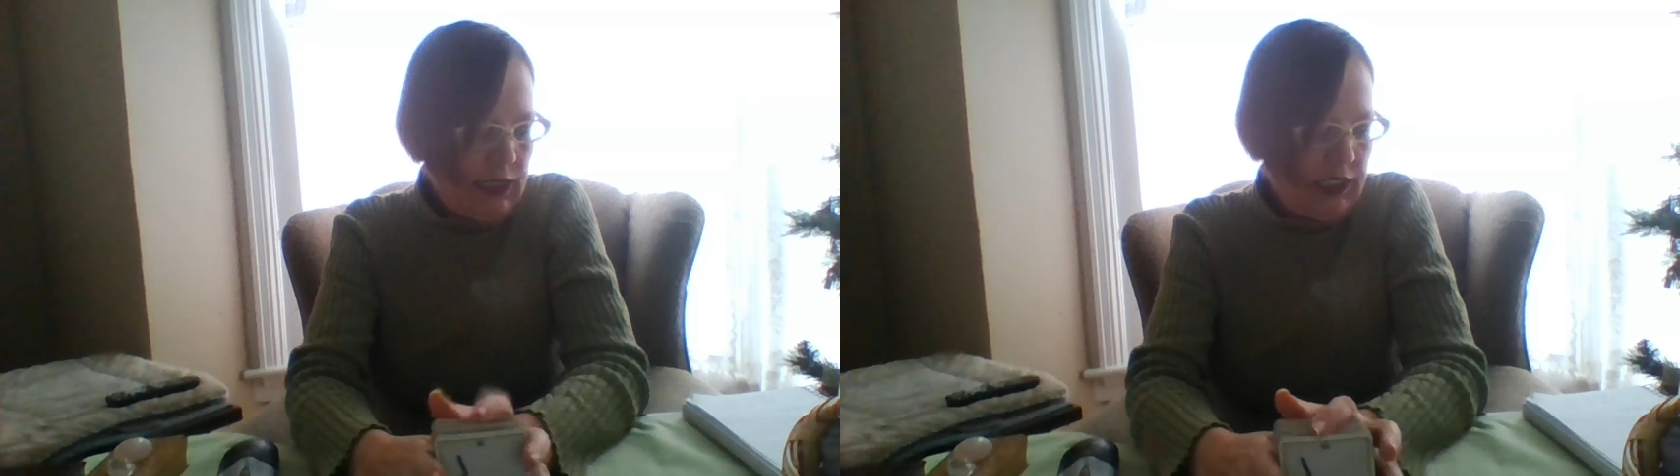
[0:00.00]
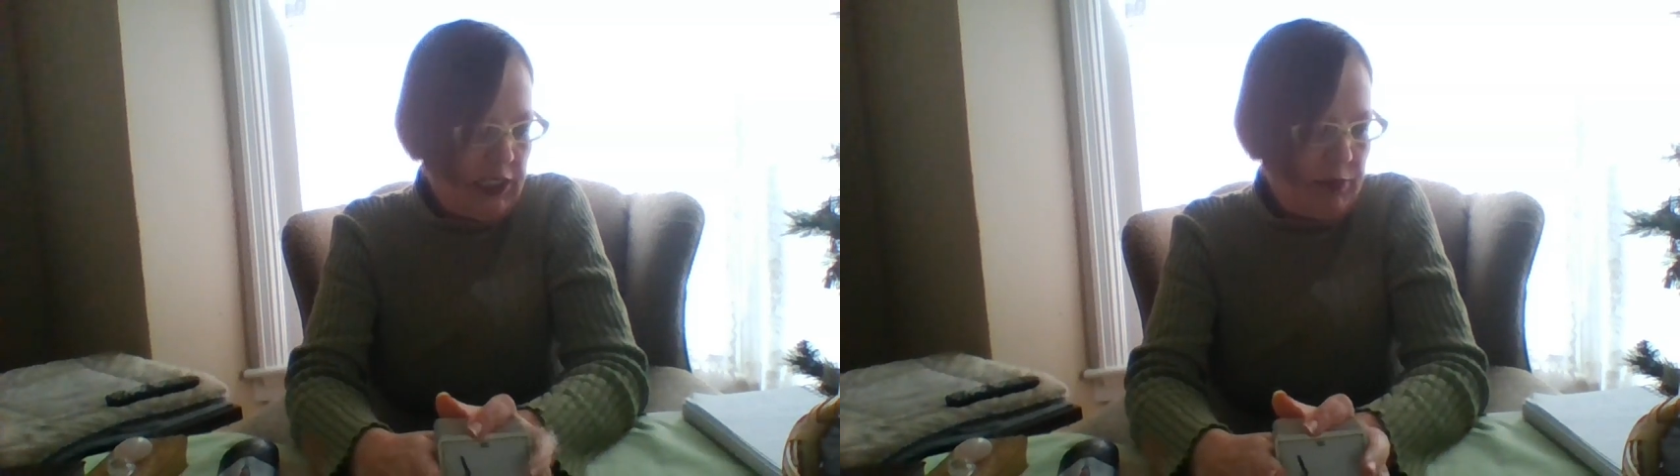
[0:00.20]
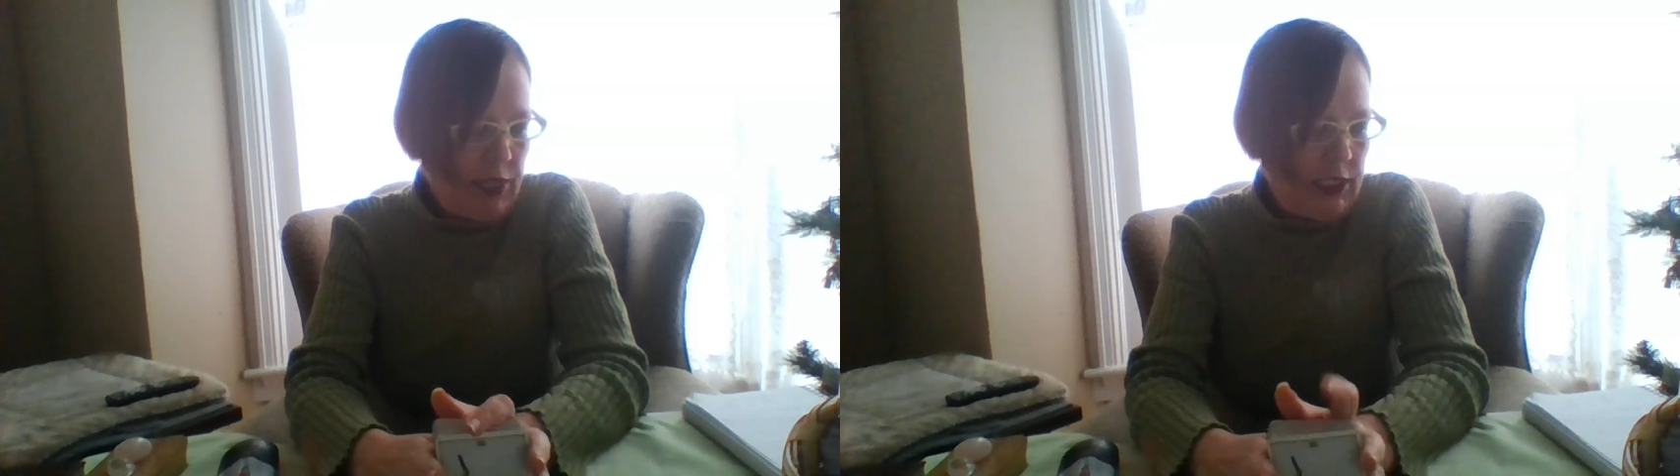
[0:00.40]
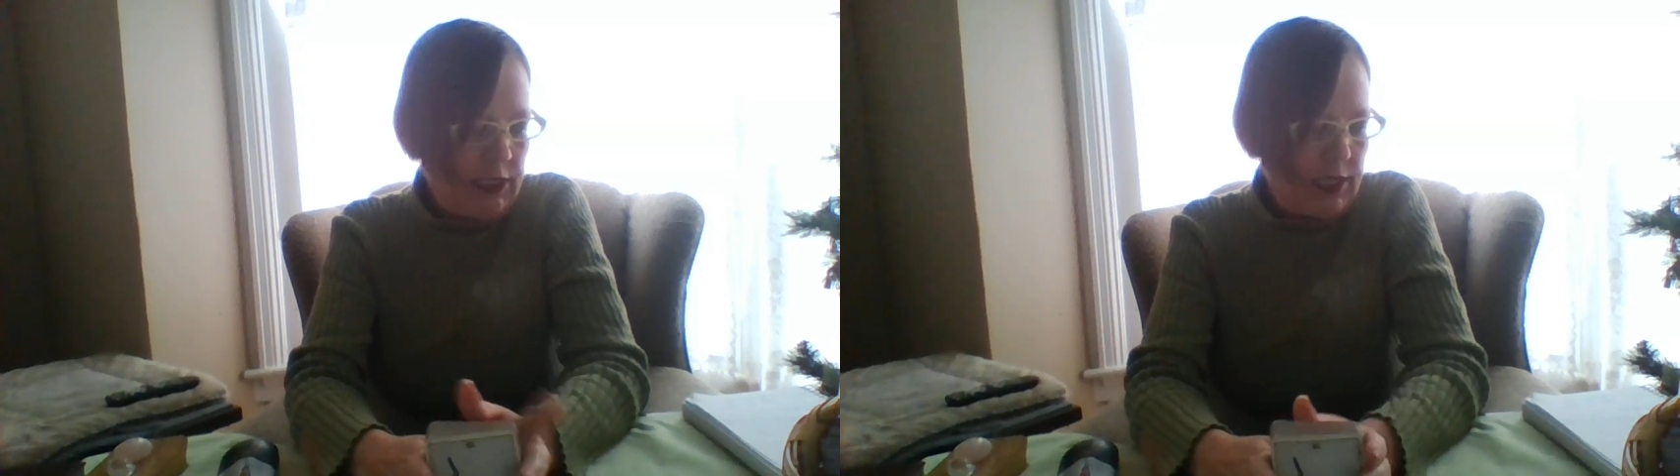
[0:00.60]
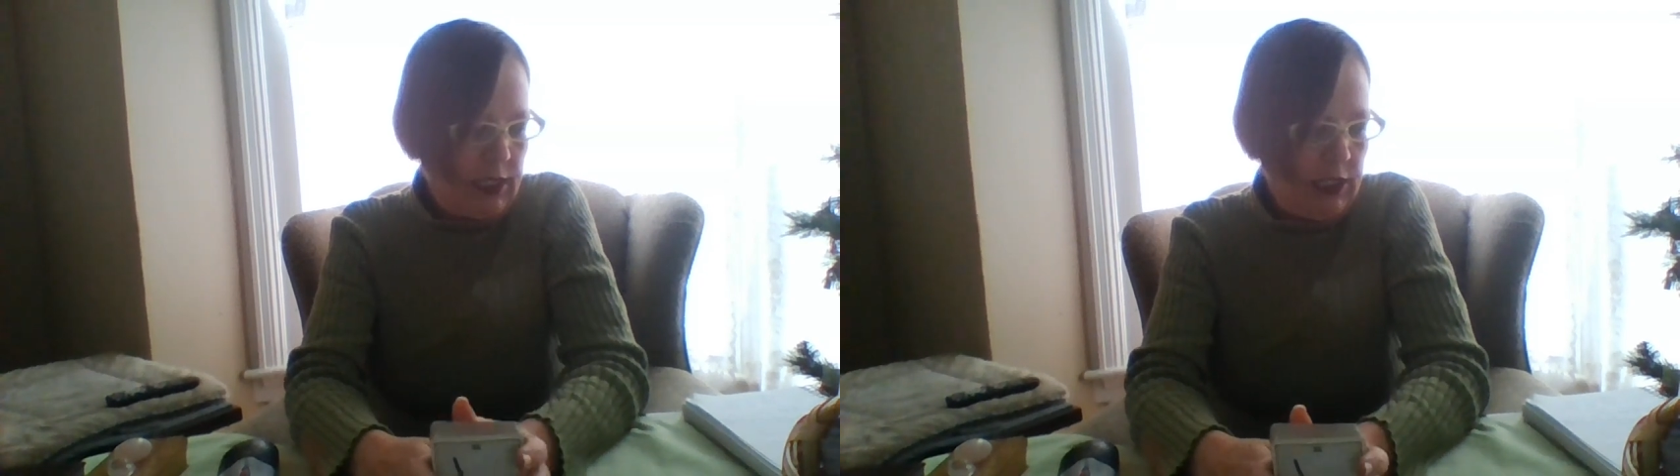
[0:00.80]
Um,
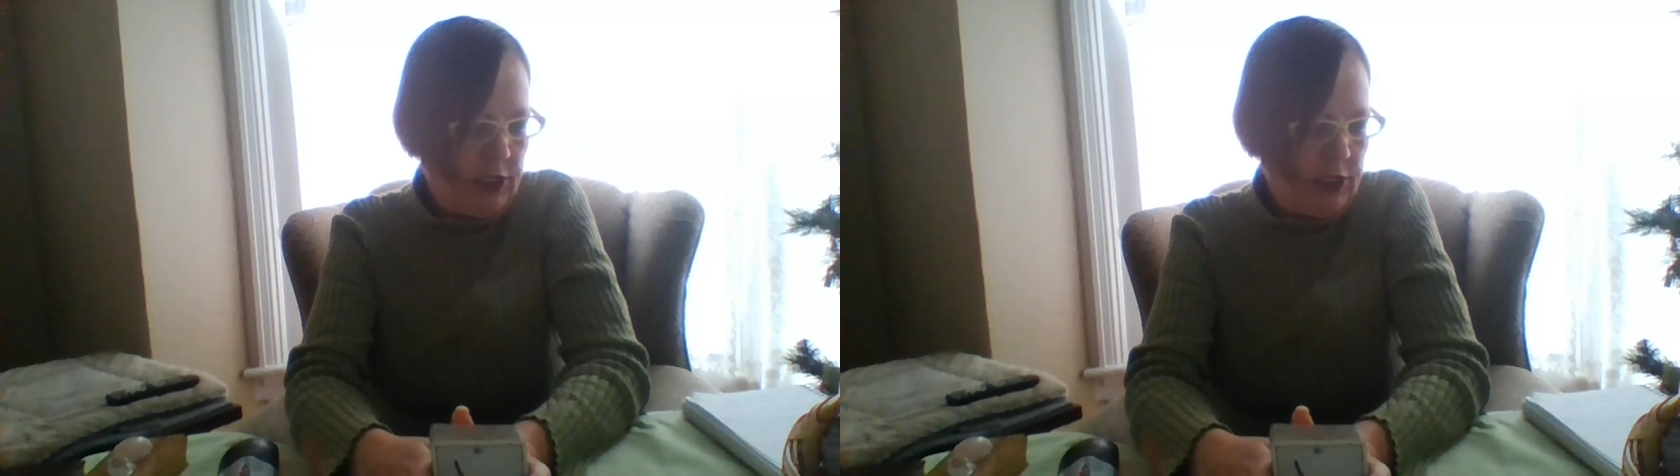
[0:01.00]
he's the